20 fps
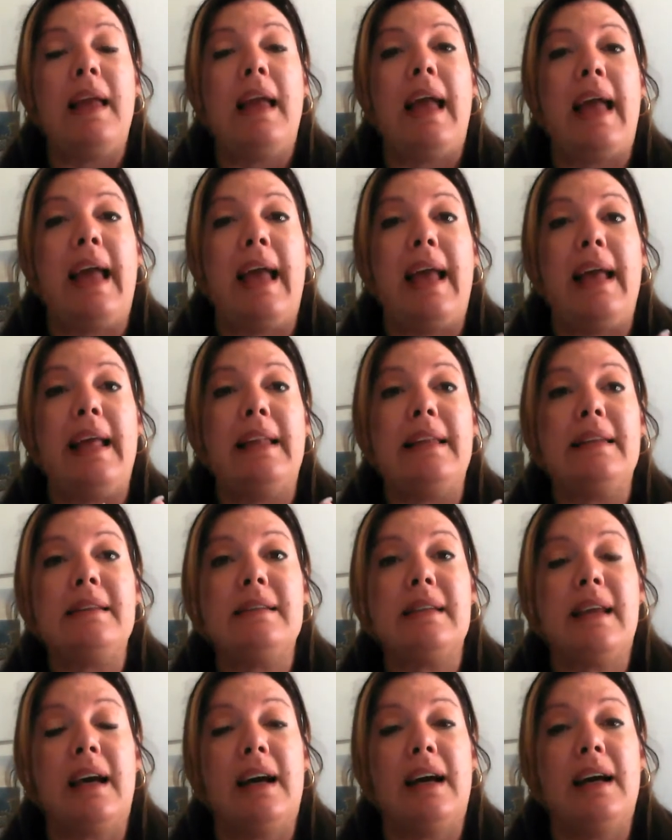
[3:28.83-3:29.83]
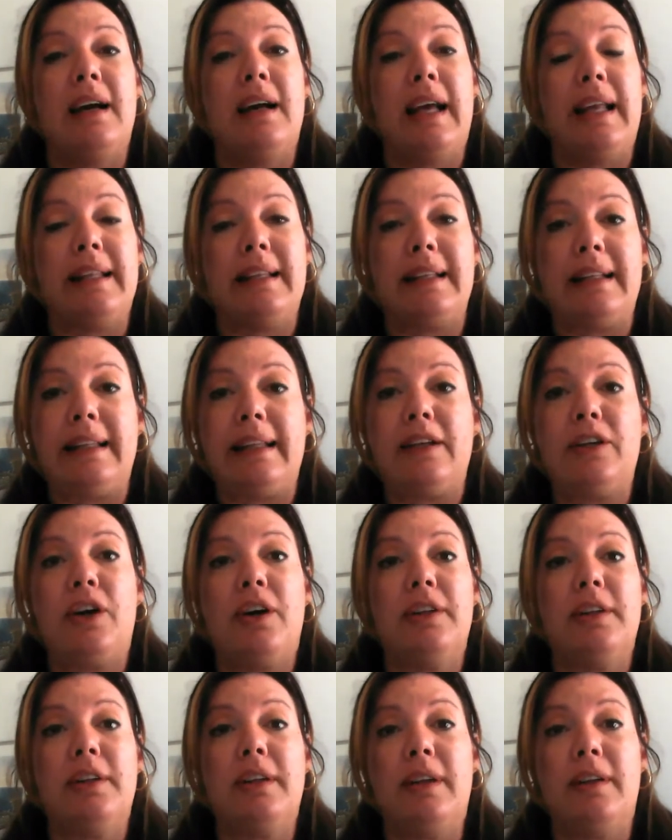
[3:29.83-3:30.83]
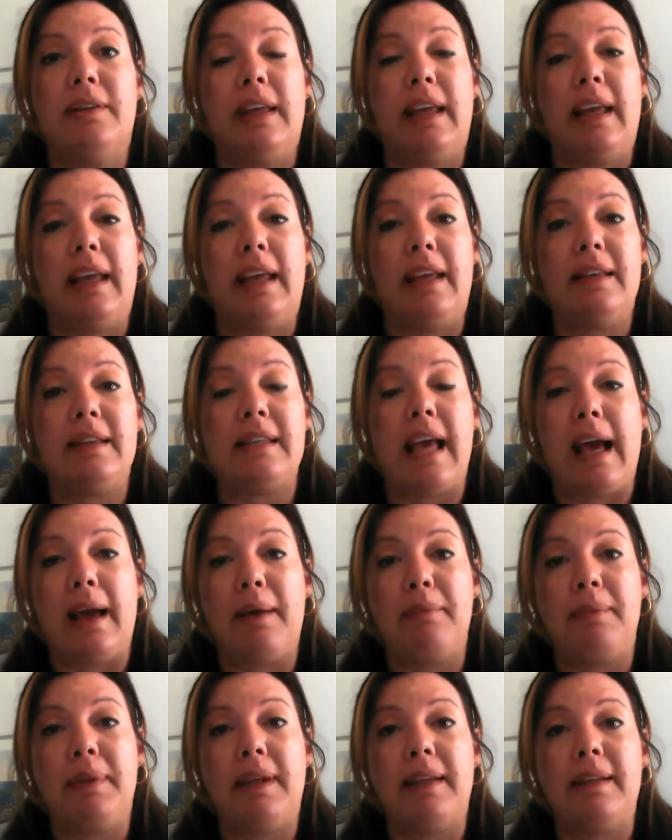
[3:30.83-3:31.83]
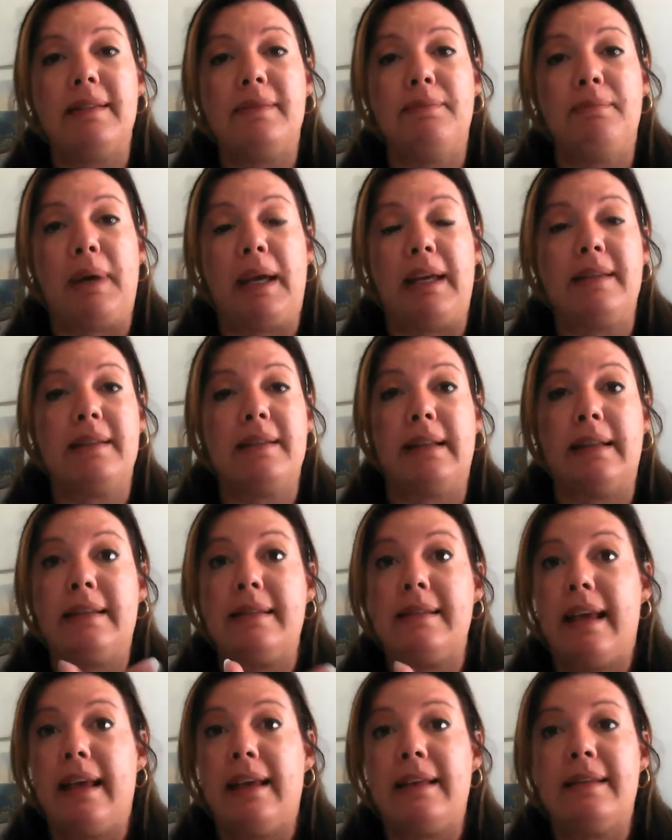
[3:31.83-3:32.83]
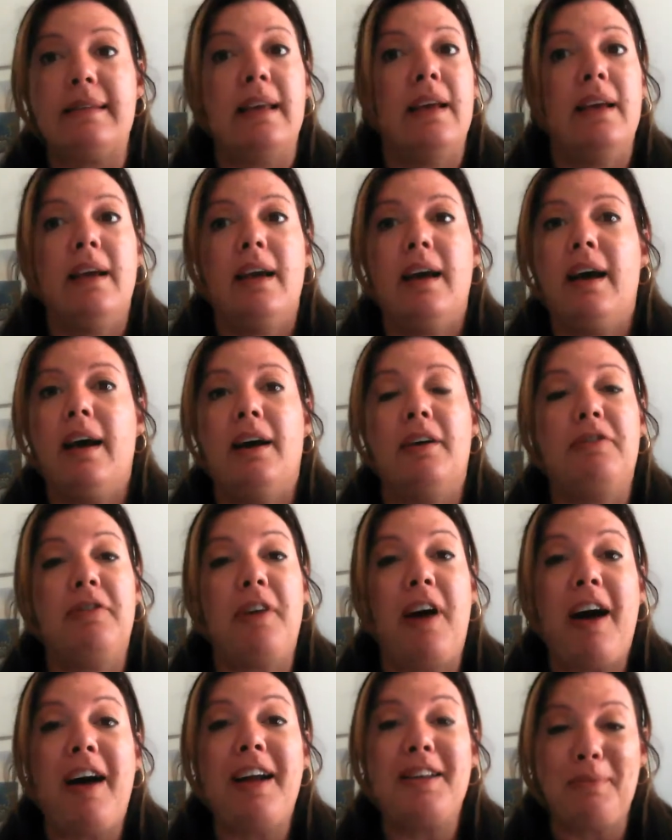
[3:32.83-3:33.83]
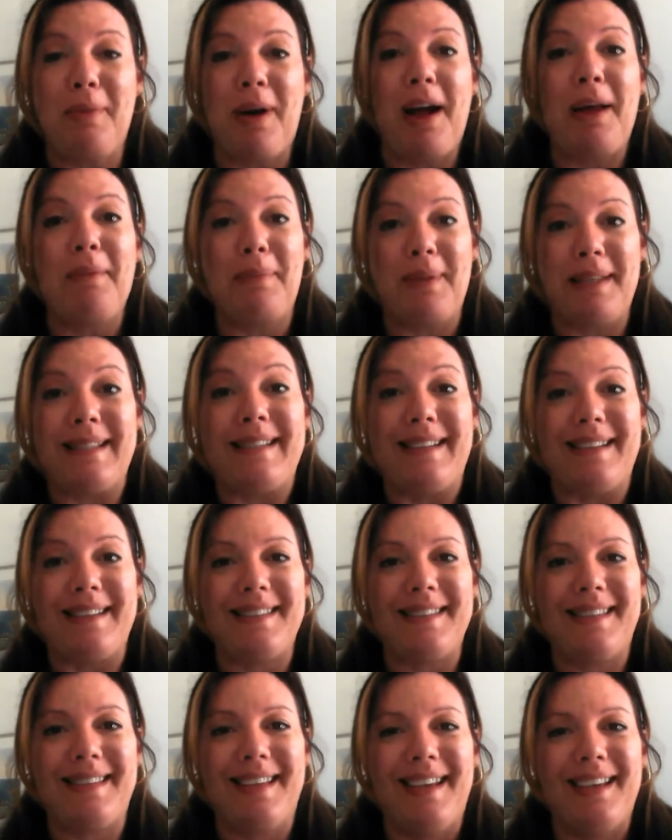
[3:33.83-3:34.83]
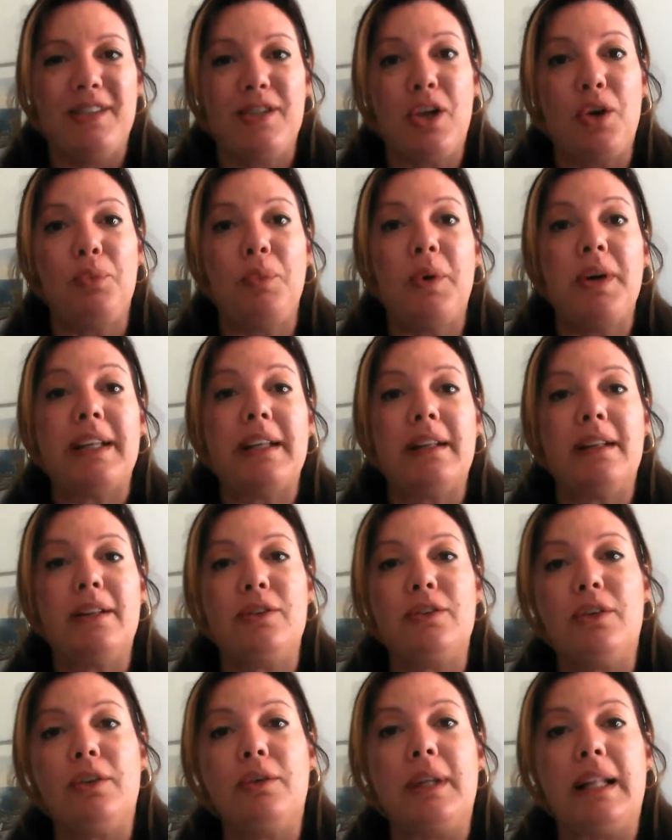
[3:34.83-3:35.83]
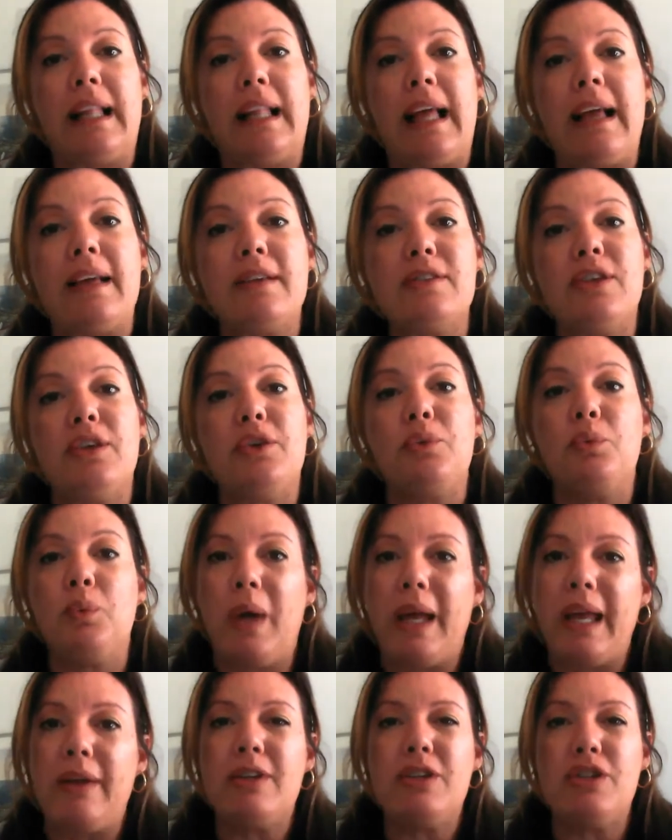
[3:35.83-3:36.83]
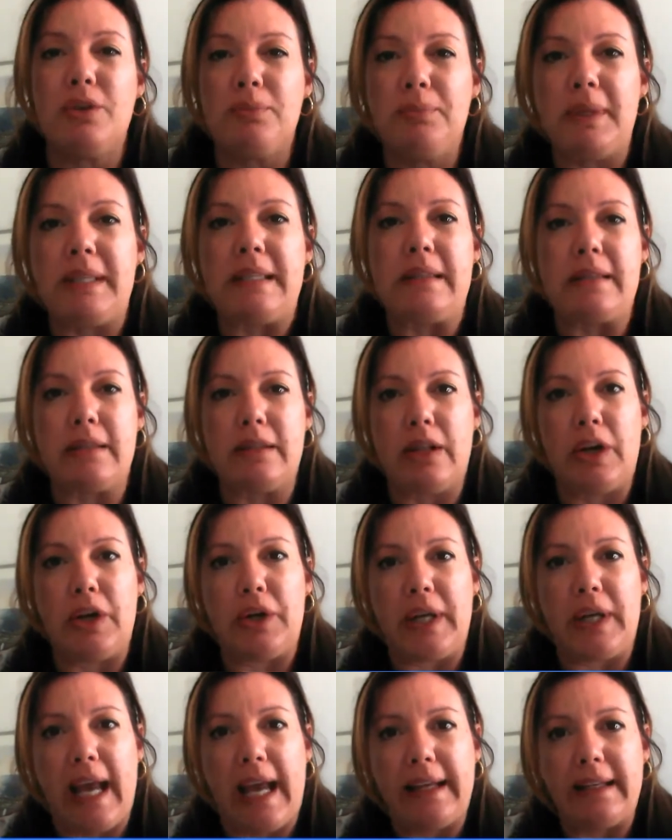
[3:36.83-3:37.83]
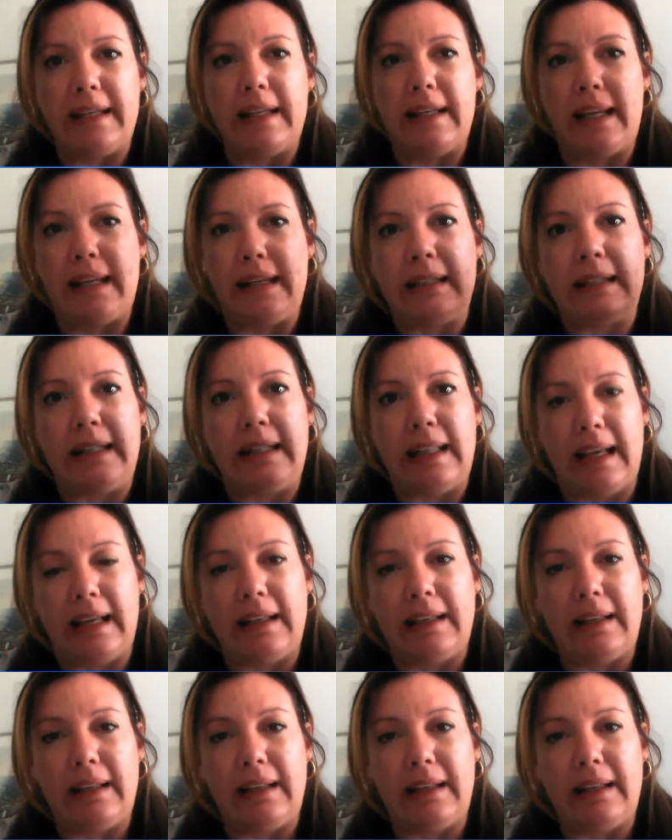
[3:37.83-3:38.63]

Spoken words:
and click on the tab that basically says Find My Business. So what it'll do, it'll ask you where is your business located, and it'll